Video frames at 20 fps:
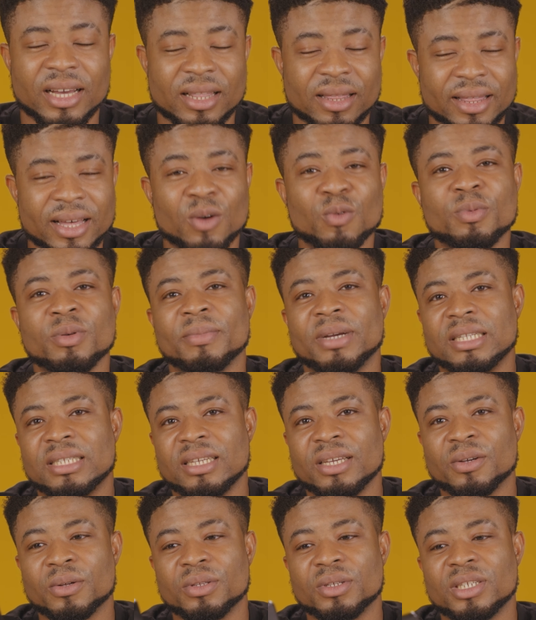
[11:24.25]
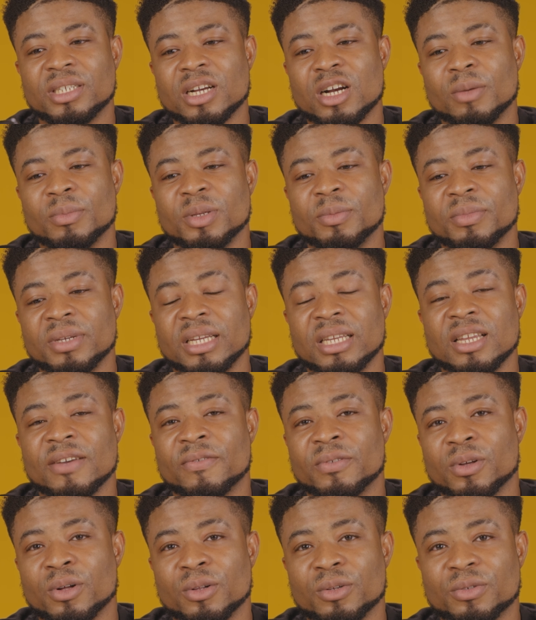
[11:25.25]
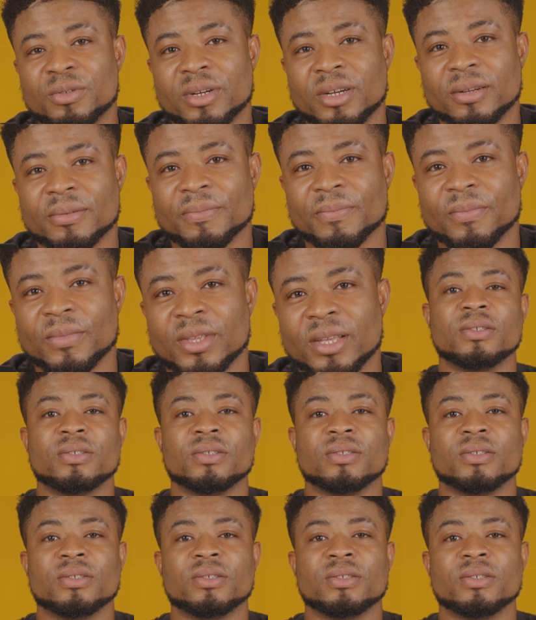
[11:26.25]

And that would be my take on the Xiaomi Mi 11 Ultra.